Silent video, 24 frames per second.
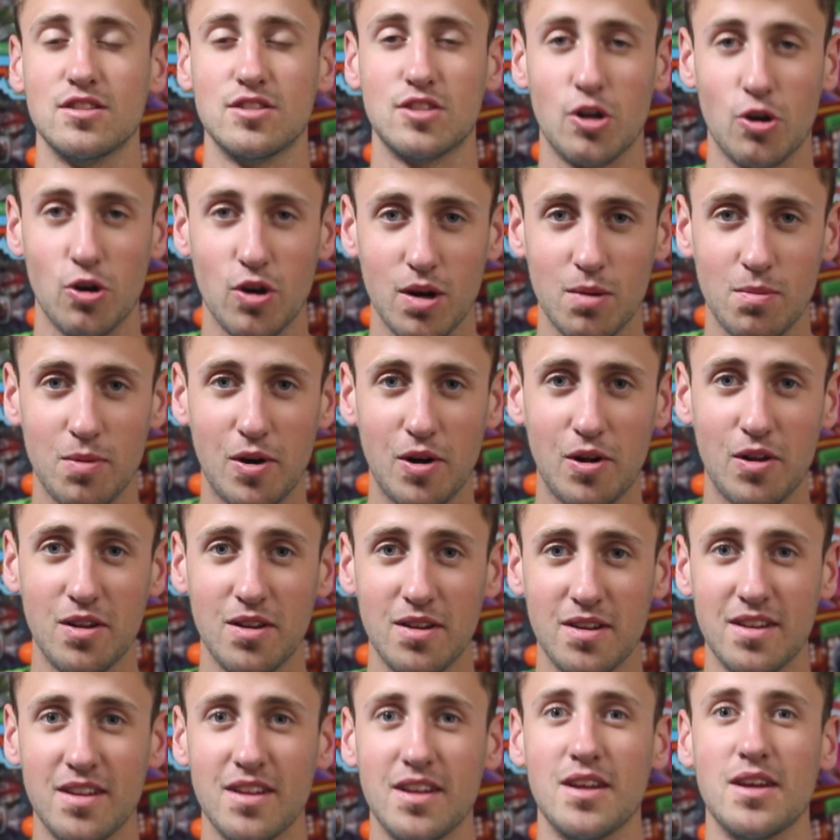
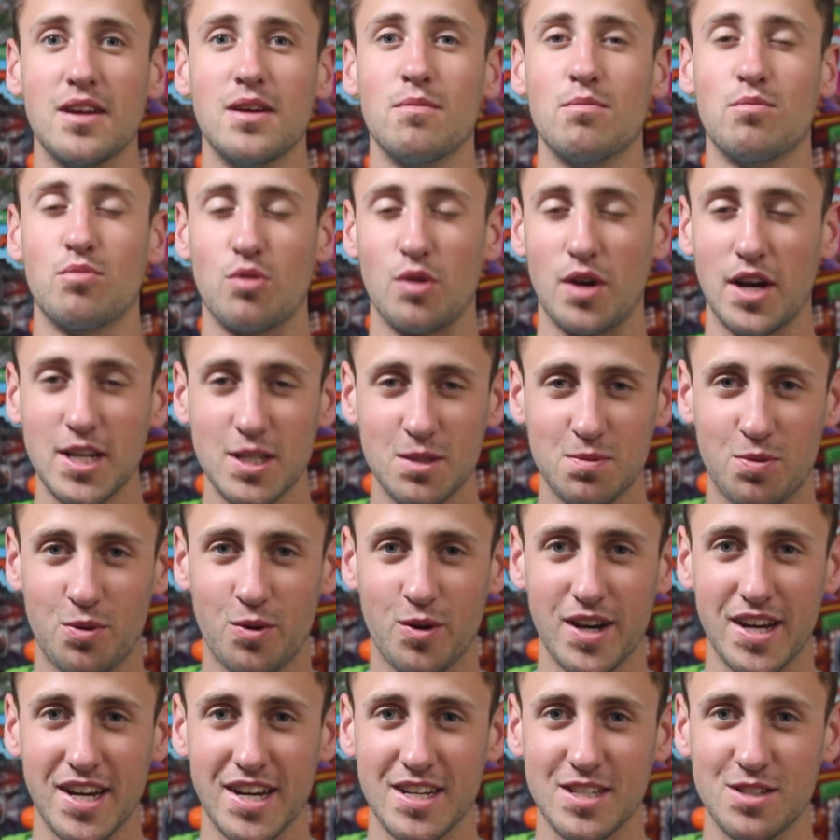Durable, price
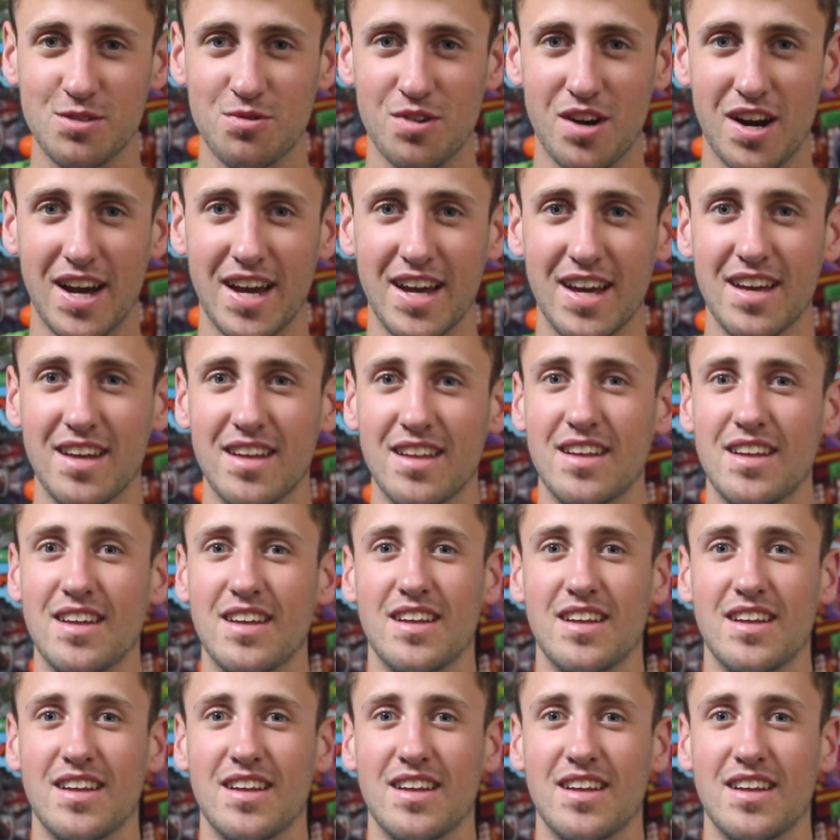point is right,